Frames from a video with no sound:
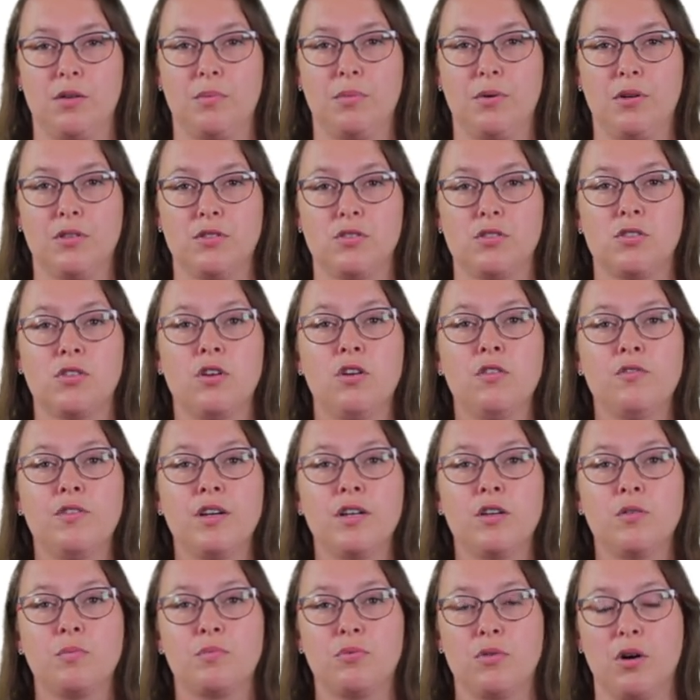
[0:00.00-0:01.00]
upon
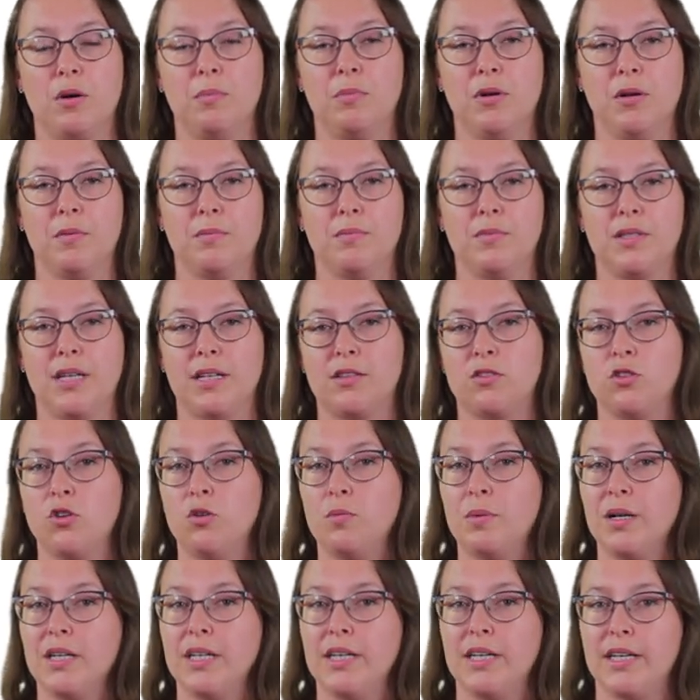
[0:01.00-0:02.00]
solving a problem that
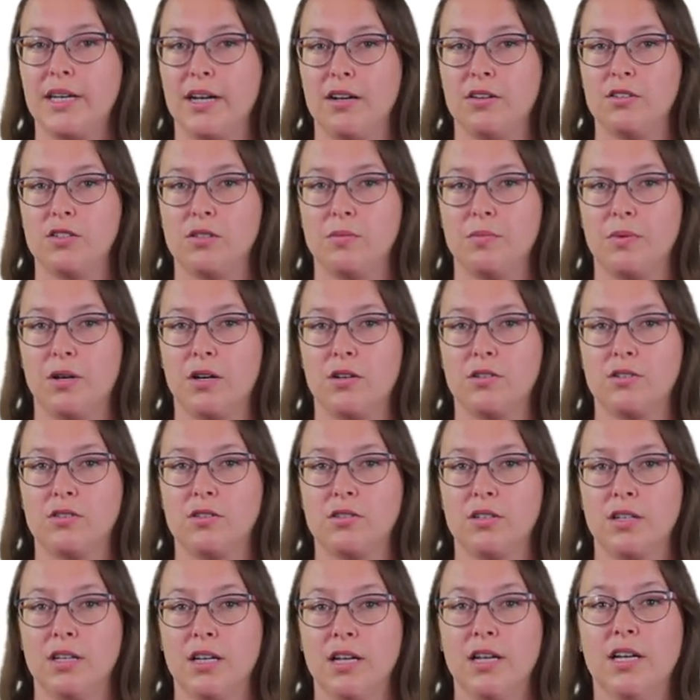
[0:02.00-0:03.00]
nobody cares
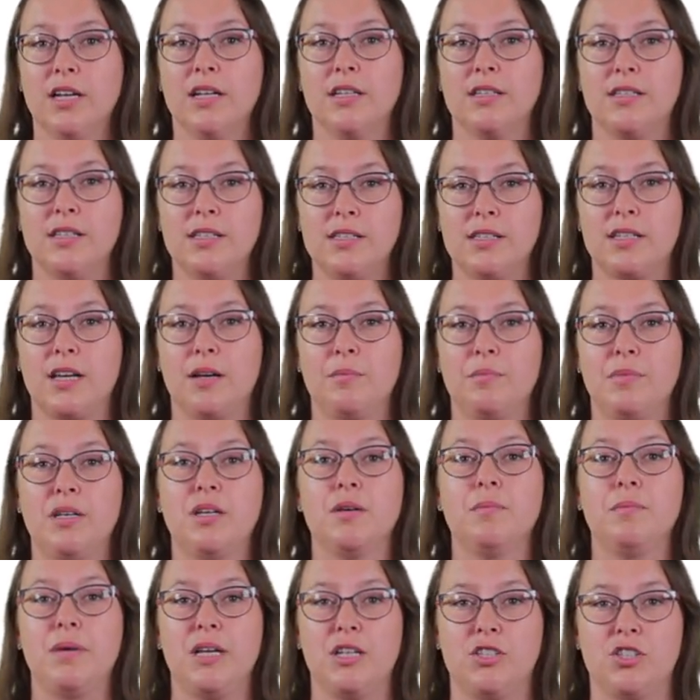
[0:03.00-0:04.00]
about, this can
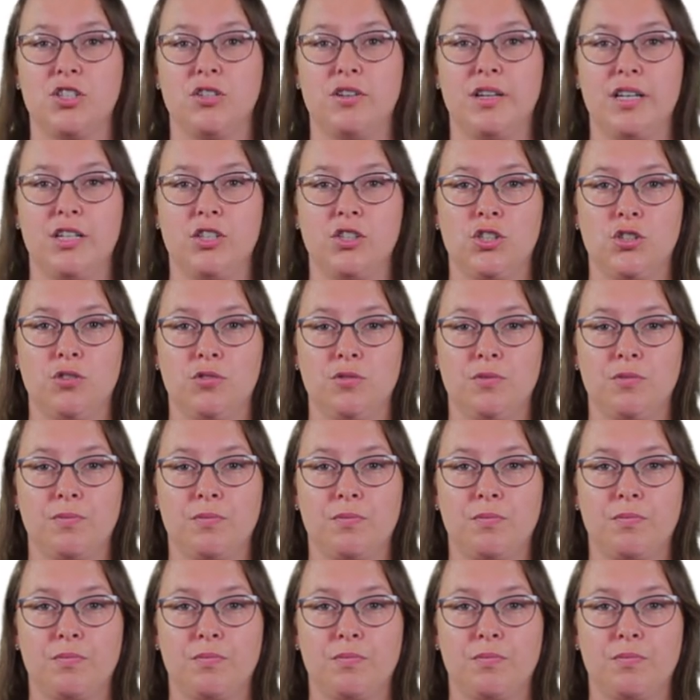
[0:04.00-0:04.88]
be a major issue.